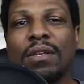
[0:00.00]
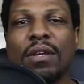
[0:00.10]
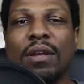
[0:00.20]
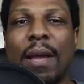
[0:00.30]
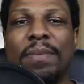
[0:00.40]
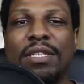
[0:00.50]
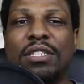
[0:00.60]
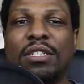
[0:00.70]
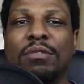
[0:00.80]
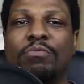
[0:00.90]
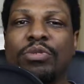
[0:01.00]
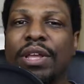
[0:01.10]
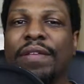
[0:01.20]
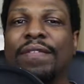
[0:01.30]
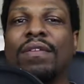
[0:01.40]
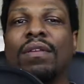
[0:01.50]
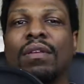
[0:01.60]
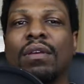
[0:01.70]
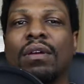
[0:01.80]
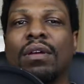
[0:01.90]
competition breeds,
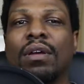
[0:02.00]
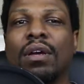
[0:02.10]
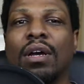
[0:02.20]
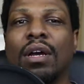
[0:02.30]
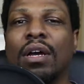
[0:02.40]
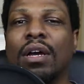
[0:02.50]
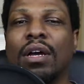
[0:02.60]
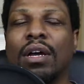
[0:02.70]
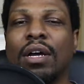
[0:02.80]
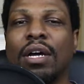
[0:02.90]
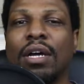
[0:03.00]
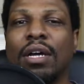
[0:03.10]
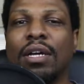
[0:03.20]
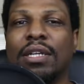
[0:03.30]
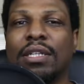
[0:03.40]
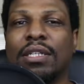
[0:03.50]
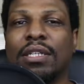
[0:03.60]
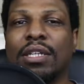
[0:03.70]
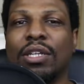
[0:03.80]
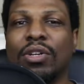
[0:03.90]
the
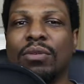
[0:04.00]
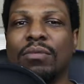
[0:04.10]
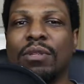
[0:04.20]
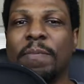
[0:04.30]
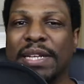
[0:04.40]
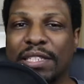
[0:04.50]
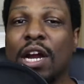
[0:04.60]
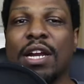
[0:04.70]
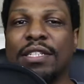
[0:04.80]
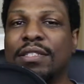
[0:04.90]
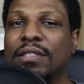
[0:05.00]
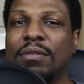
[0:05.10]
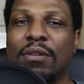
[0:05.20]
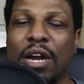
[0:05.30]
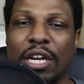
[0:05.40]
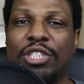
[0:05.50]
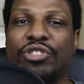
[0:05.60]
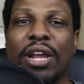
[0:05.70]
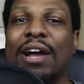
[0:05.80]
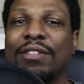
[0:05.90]
best
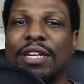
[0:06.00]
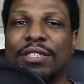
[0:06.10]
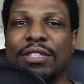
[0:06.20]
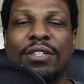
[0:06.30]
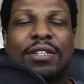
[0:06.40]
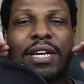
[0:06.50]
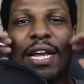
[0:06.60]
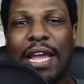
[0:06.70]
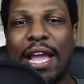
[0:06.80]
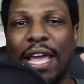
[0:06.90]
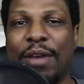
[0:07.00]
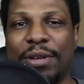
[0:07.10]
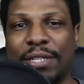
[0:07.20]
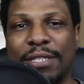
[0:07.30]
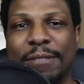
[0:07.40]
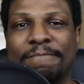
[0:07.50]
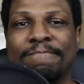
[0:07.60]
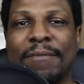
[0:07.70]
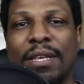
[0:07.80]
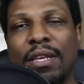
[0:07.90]
artistry out there. So I can't wait to see.
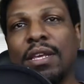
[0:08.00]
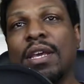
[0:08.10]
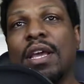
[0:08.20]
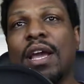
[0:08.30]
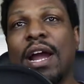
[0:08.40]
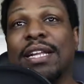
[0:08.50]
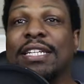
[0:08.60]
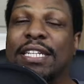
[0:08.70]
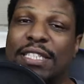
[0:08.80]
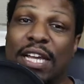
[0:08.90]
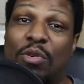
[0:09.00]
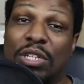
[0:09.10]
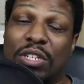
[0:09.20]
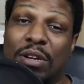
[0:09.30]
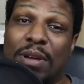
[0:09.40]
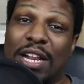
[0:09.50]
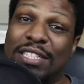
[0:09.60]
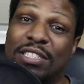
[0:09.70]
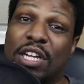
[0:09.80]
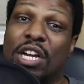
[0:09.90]
All right, the next thing I want to talk about is
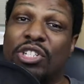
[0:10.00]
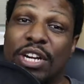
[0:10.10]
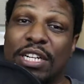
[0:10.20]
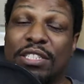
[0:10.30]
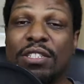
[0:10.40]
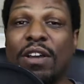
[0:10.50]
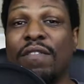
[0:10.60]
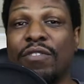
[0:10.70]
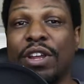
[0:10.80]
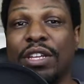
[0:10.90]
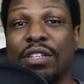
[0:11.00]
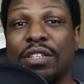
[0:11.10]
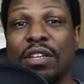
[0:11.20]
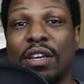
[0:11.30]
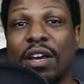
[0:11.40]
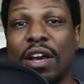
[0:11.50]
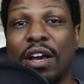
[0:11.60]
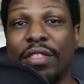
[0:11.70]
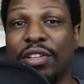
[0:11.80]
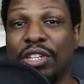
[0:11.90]
Star Trek Discovery.
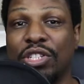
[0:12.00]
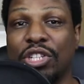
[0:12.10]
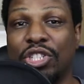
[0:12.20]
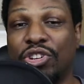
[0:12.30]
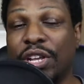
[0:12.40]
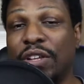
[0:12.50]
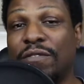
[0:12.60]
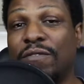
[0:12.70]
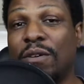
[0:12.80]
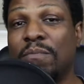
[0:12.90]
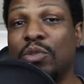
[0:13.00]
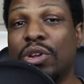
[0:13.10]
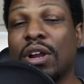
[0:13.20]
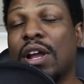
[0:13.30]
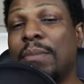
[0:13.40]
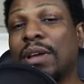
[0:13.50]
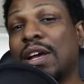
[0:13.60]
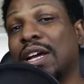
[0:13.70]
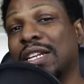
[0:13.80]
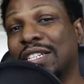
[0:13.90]
The trailer from New York Comic
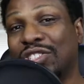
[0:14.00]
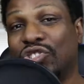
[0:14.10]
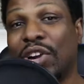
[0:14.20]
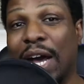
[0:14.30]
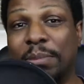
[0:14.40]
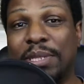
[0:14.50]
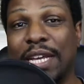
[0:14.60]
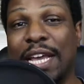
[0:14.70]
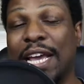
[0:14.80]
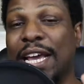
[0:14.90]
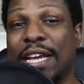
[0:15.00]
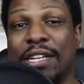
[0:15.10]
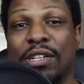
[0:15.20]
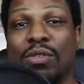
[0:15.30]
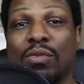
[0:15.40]
Con dropped, and